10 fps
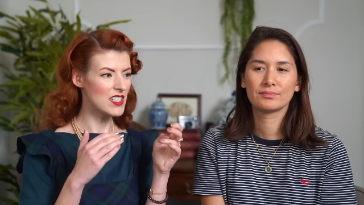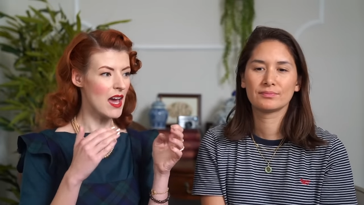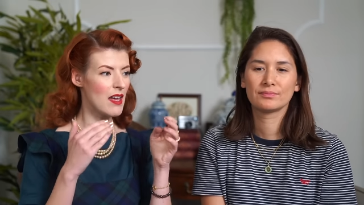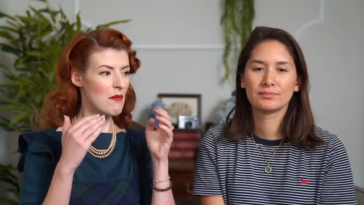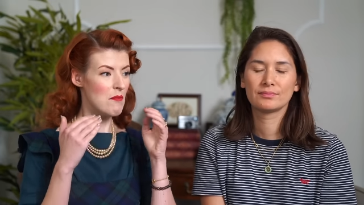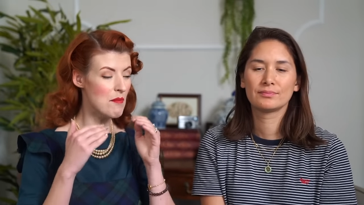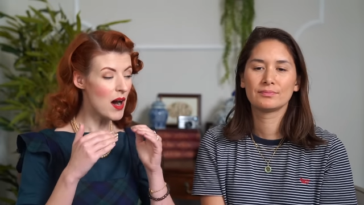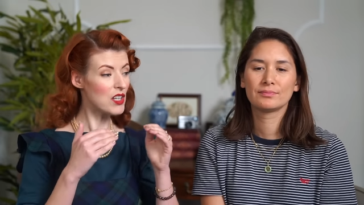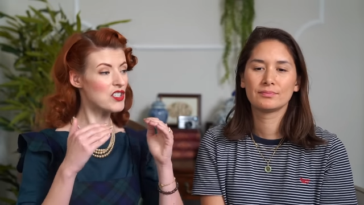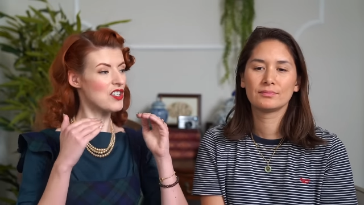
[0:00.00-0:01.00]
Speaker 1: that
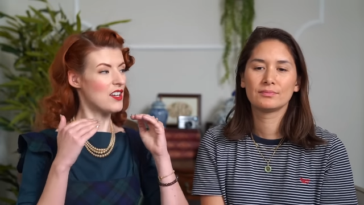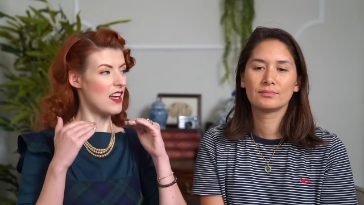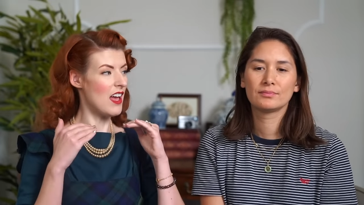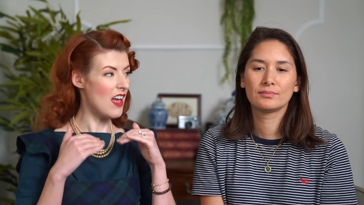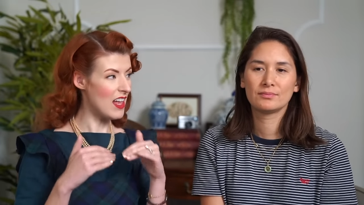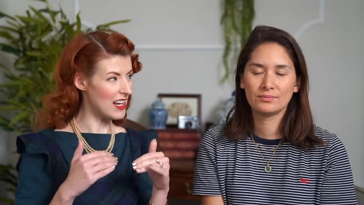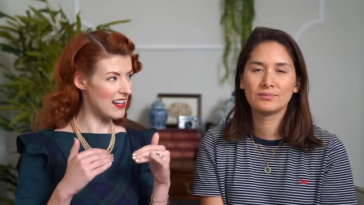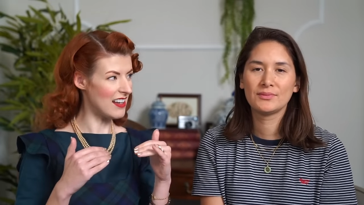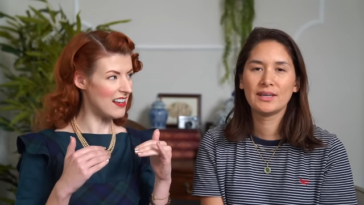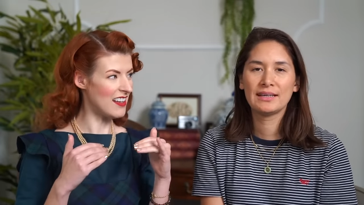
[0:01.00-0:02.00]
much
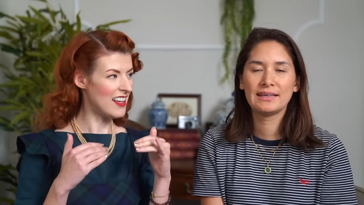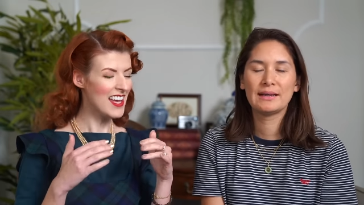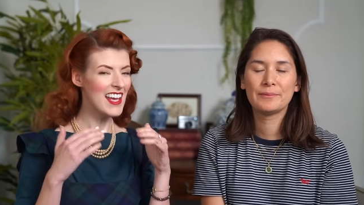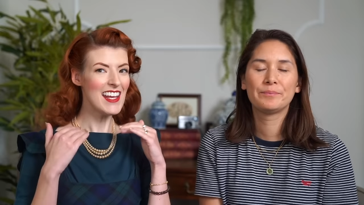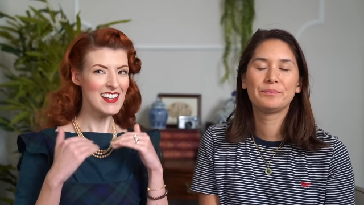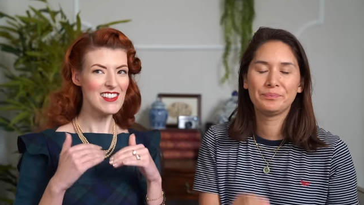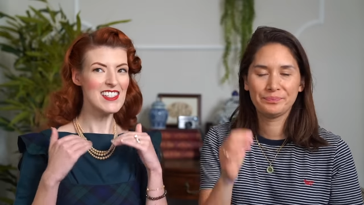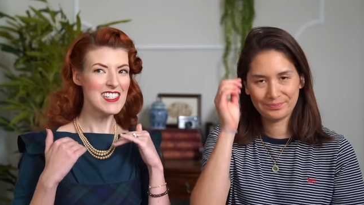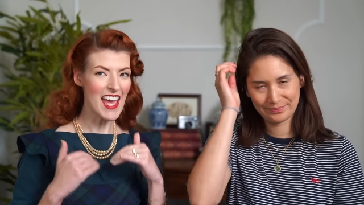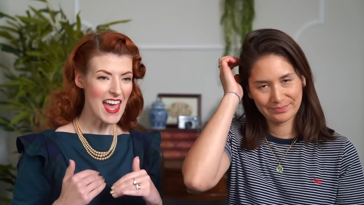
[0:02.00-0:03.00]
earlier yeah, yeah. in
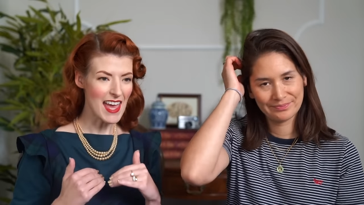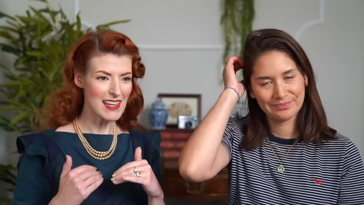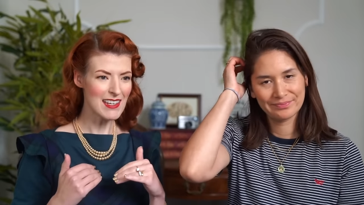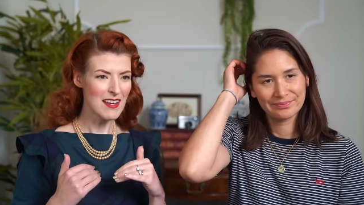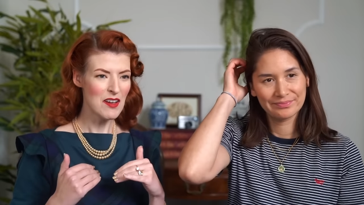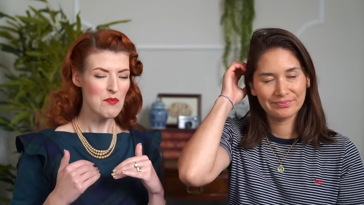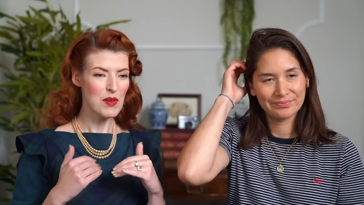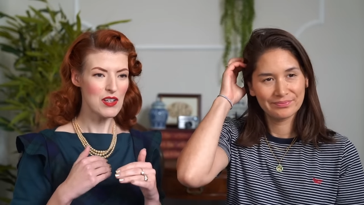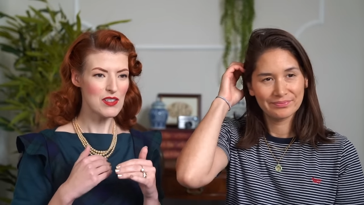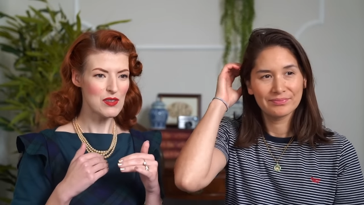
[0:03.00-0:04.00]
the day
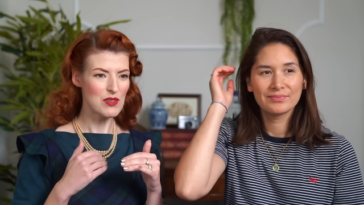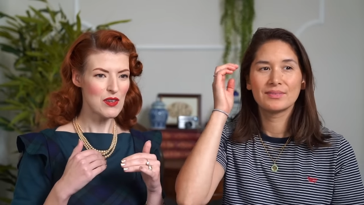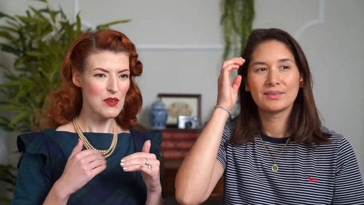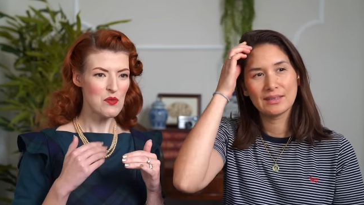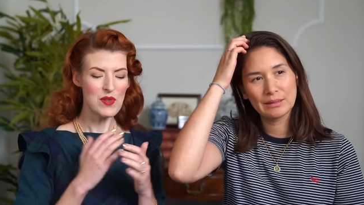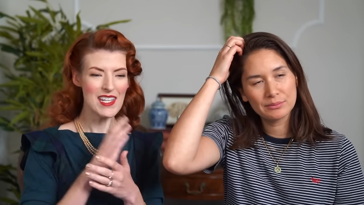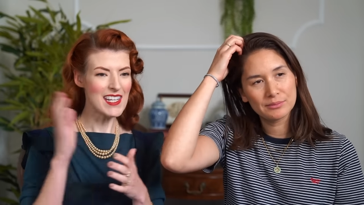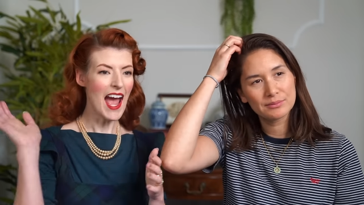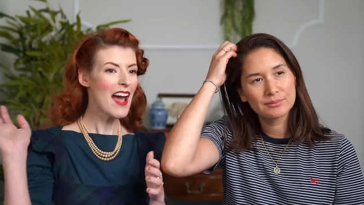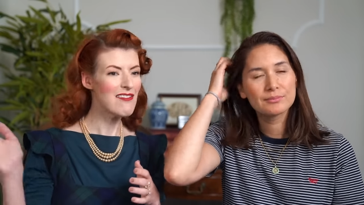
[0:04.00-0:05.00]
because we
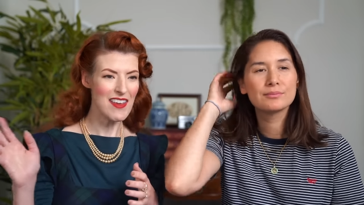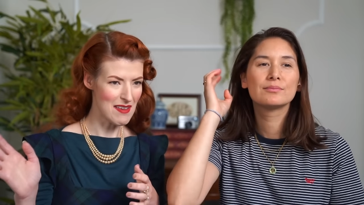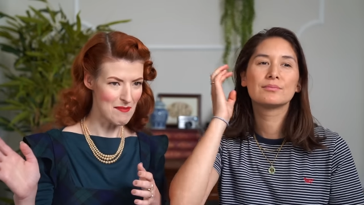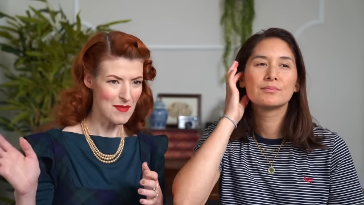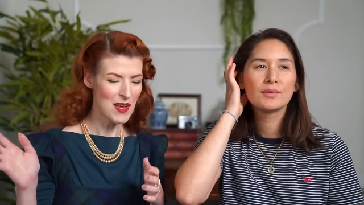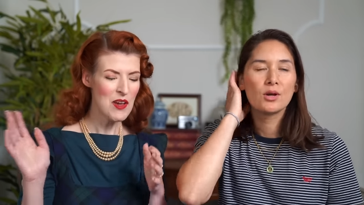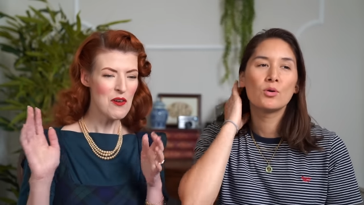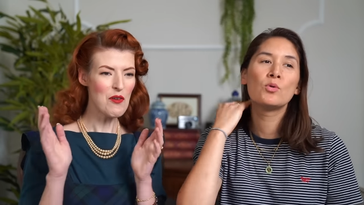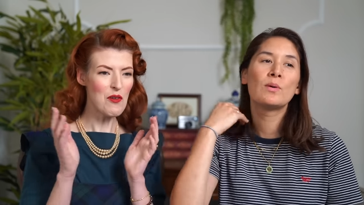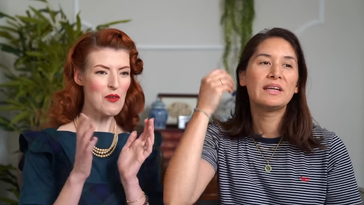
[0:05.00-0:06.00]
didn't have him.
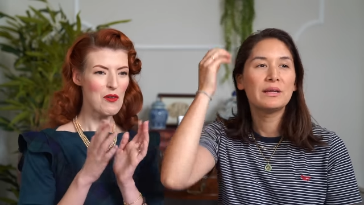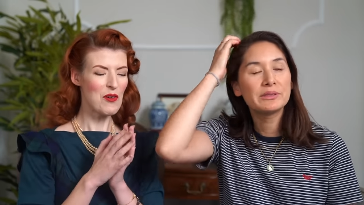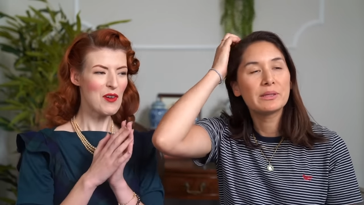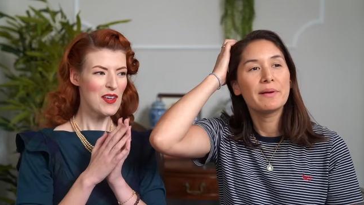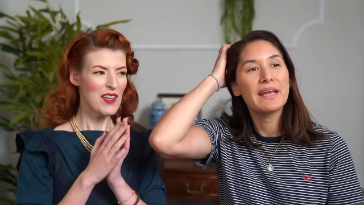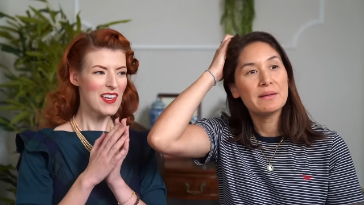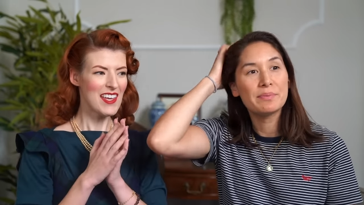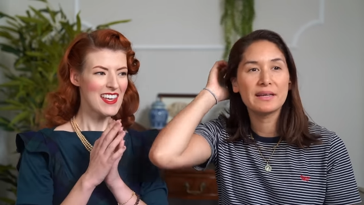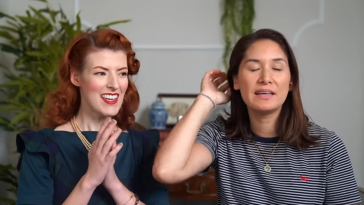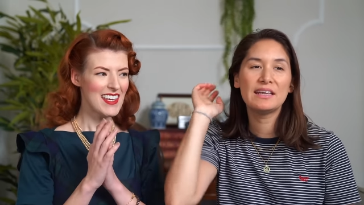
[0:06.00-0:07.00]
Speaker 2: Or when or, he was a
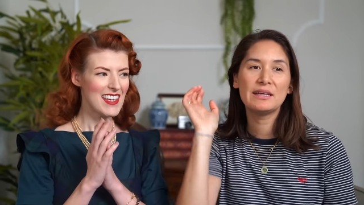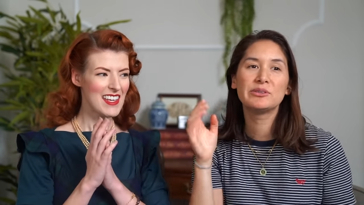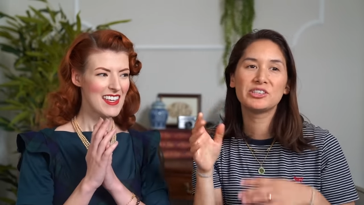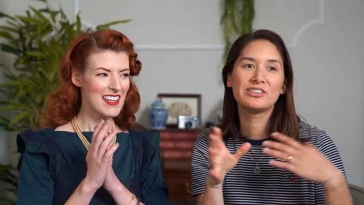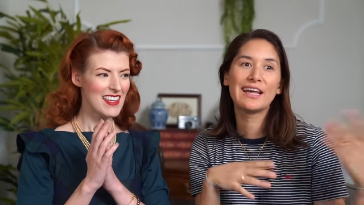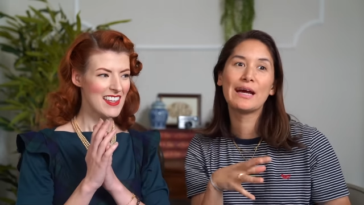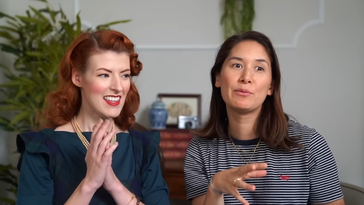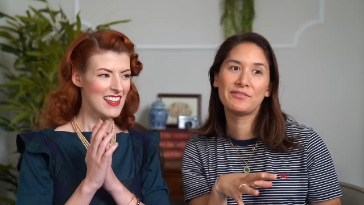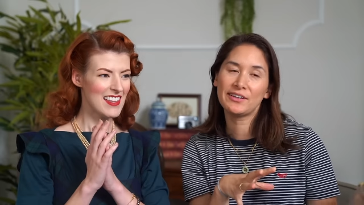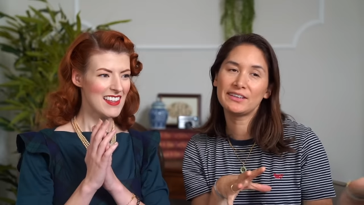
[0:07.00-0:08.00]
baby, he was just there
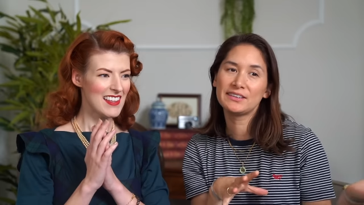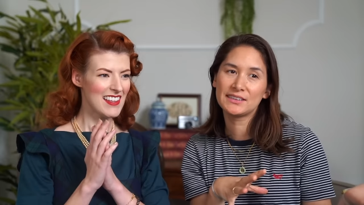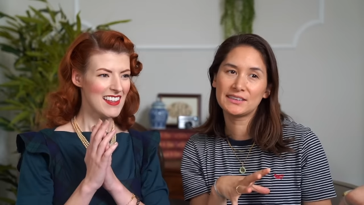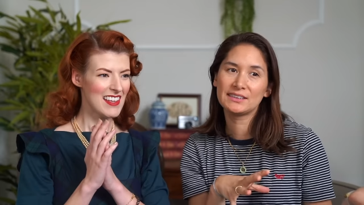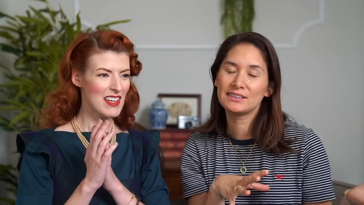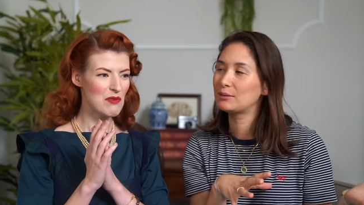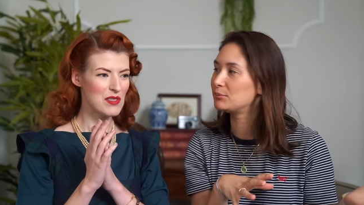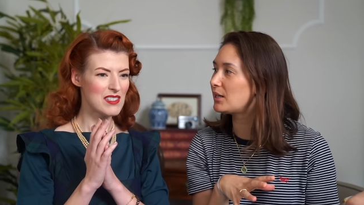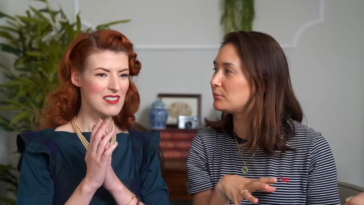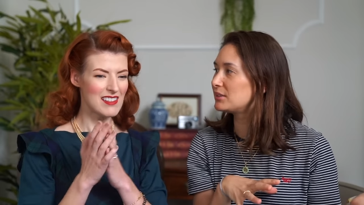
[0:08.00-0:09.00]
with us,
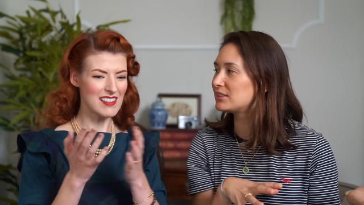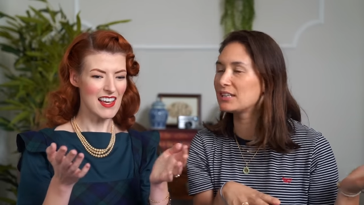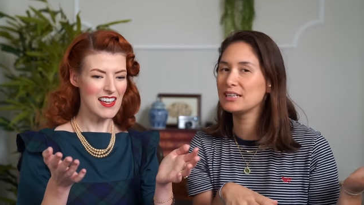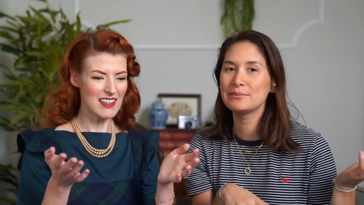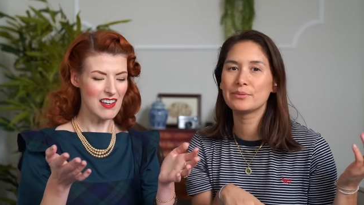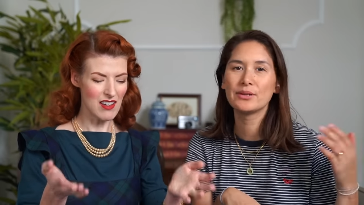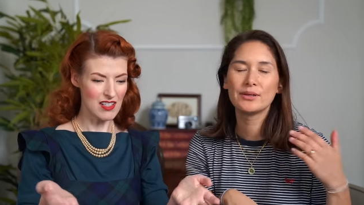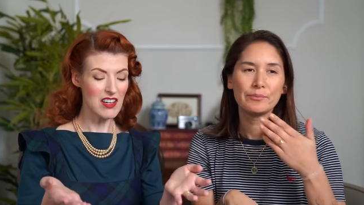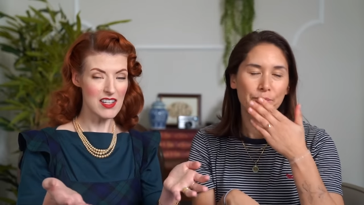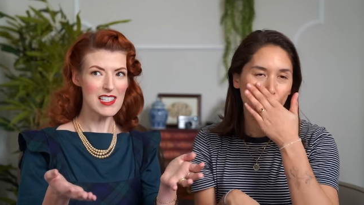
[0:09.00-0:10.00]
sometimes asleep. Like,
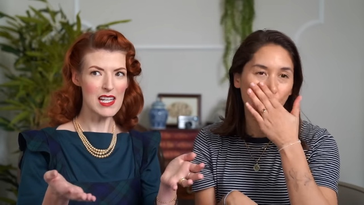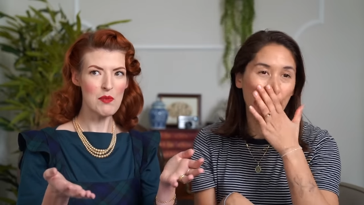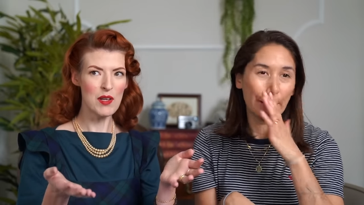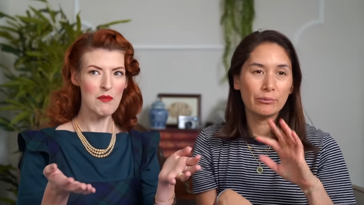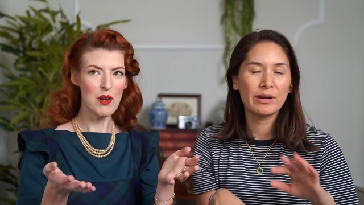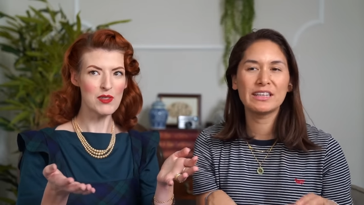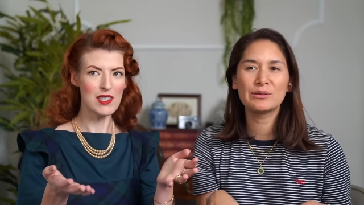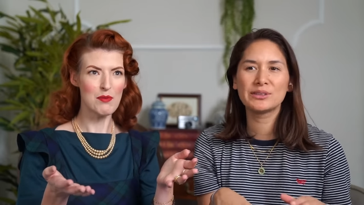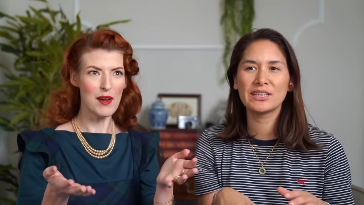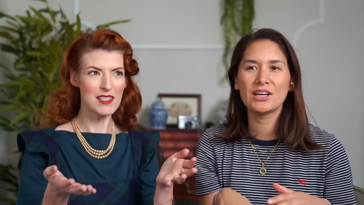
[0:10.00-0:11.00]
asleep. And then when he
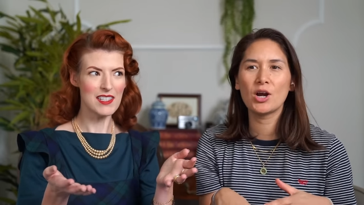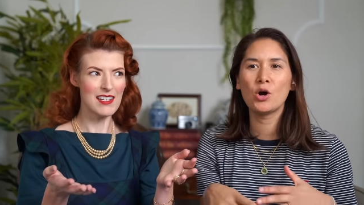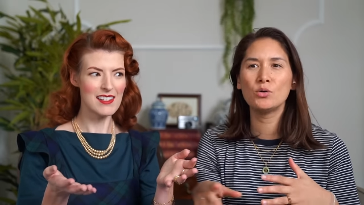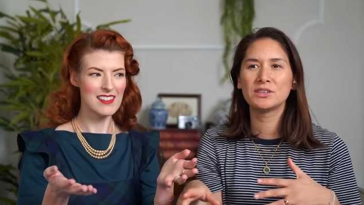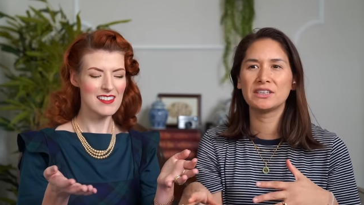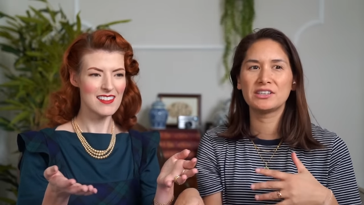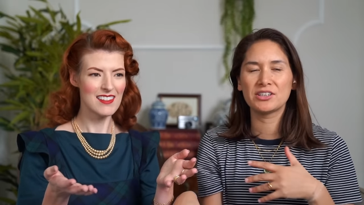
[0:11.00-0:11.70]
was basket. like older, he'd